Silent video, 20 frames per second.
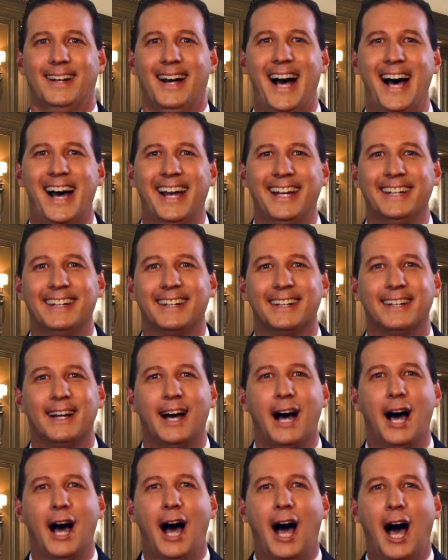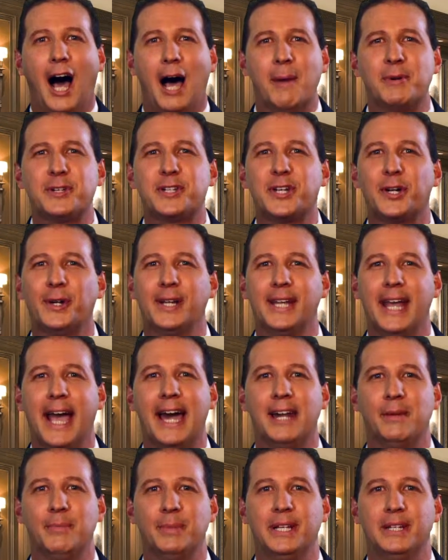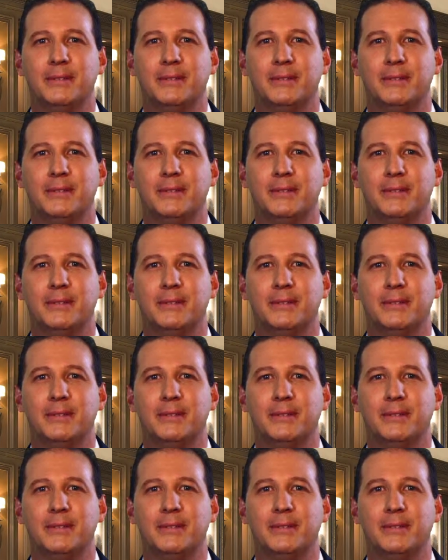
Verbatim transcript: Hi, I'm attorney Adam